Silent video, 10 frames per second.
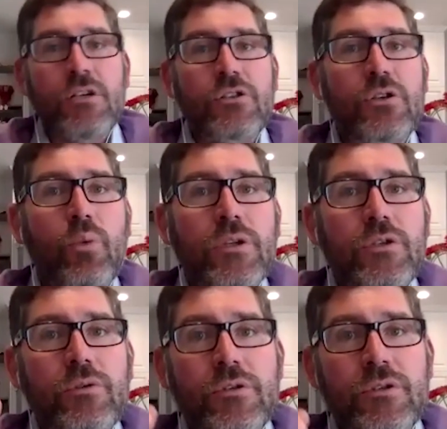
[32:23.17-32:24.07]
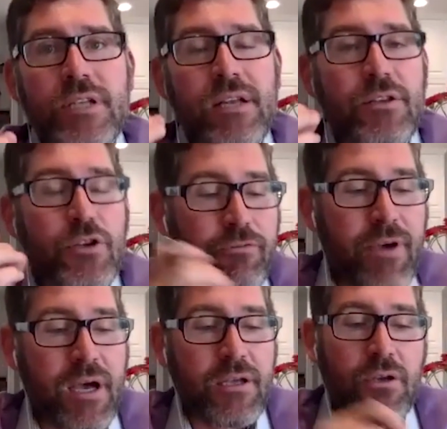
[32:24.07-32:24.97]
So once you understand your
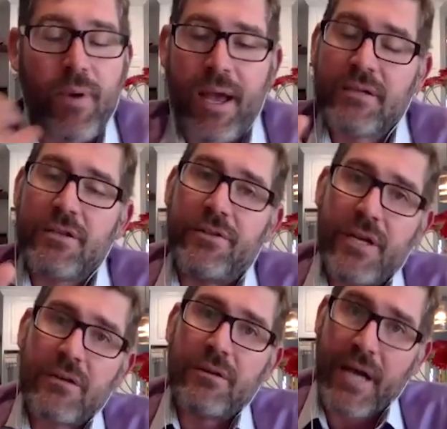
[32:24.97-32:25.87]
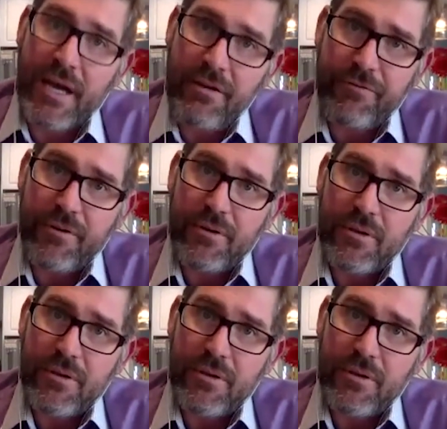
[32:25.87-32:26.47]
value add to their life,